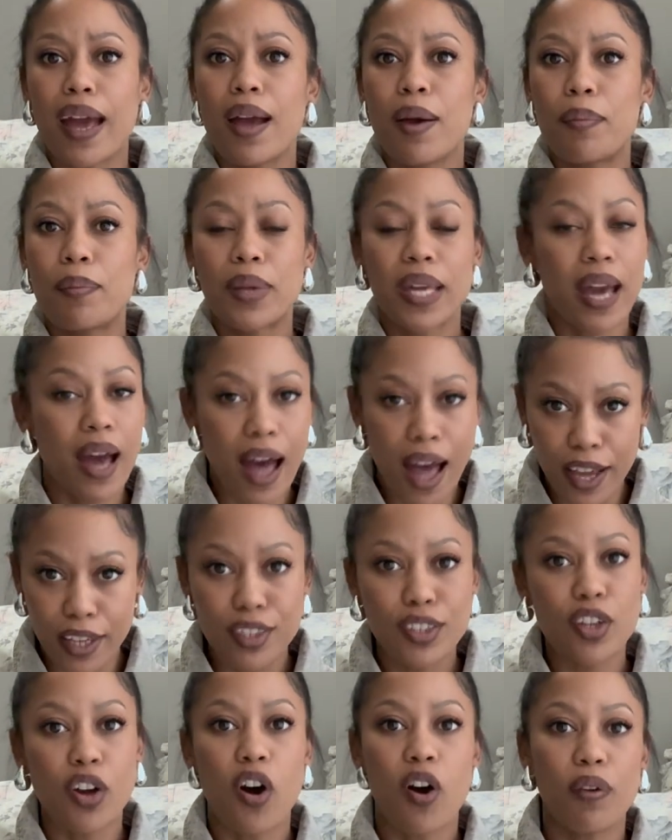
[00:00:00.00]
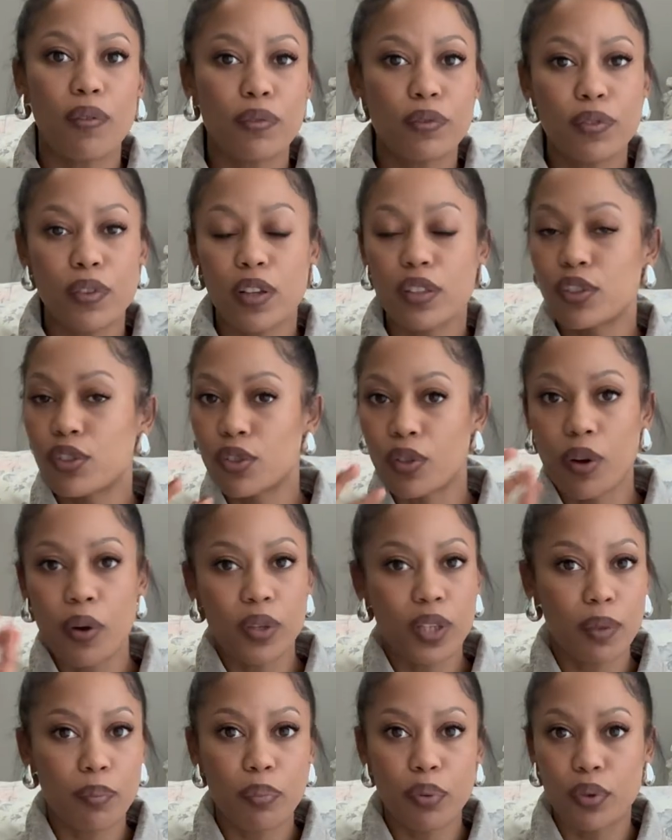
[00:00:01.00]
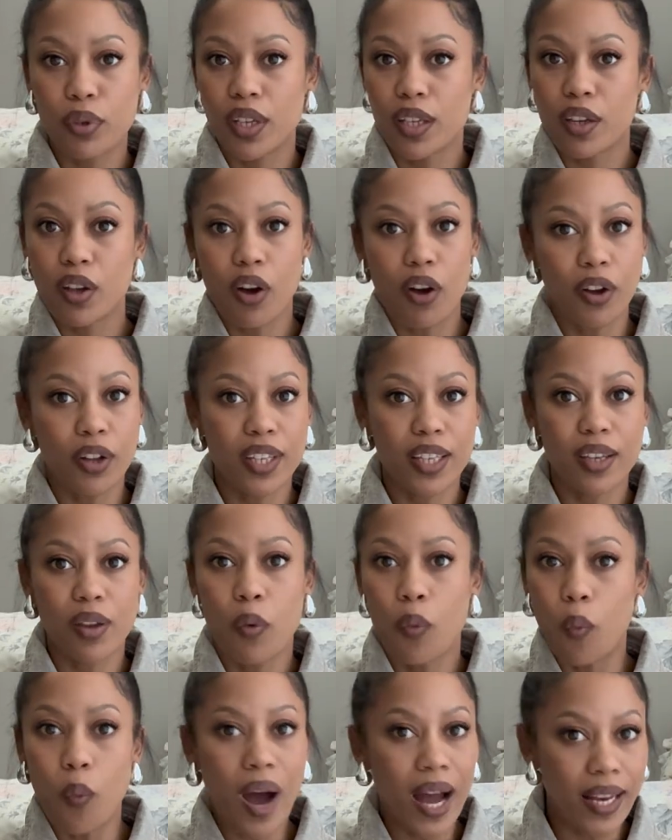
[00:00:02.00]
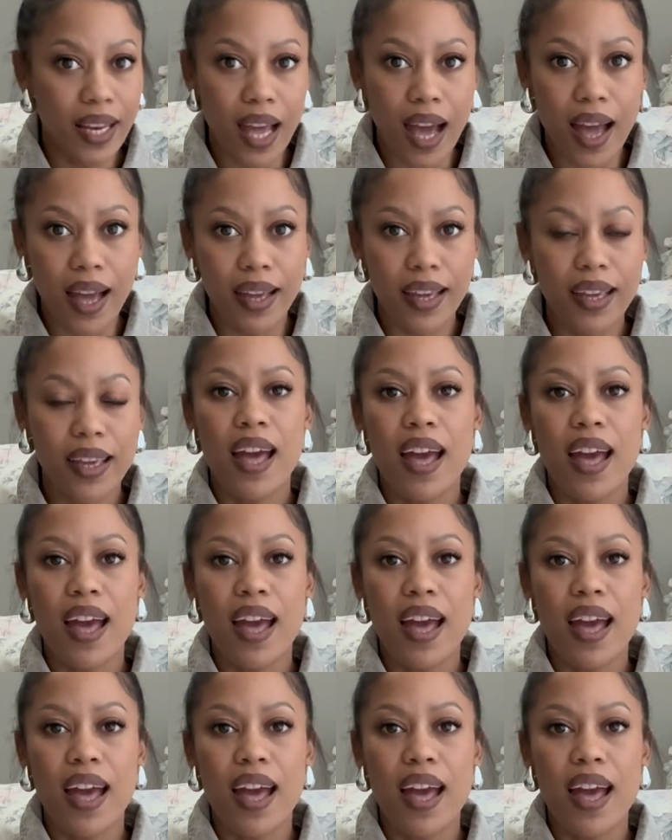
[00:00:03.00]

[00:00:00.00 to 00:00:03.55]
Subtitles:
behind off to only put it on one eye,